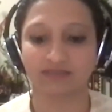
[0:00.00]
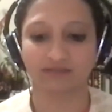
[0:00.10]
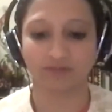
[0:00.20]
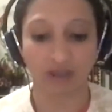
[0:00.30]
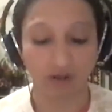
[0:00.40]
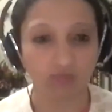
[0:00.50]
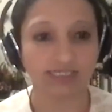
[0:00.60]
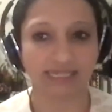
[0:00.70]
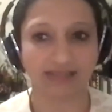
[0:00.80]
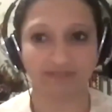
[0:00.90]
we
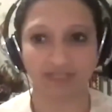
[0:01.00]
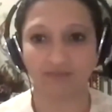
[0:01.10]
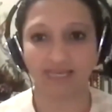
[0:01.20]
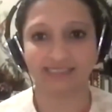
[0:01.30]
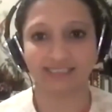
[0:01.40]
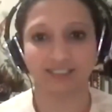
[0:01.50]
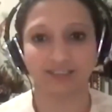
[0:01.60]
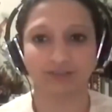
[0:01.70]
always have the capacity to